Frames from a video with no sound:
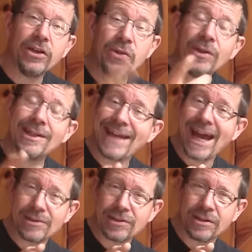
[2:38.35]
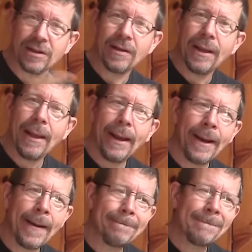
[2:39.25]
A unitasker.
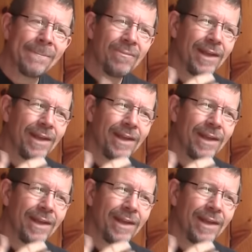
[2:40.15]
Um,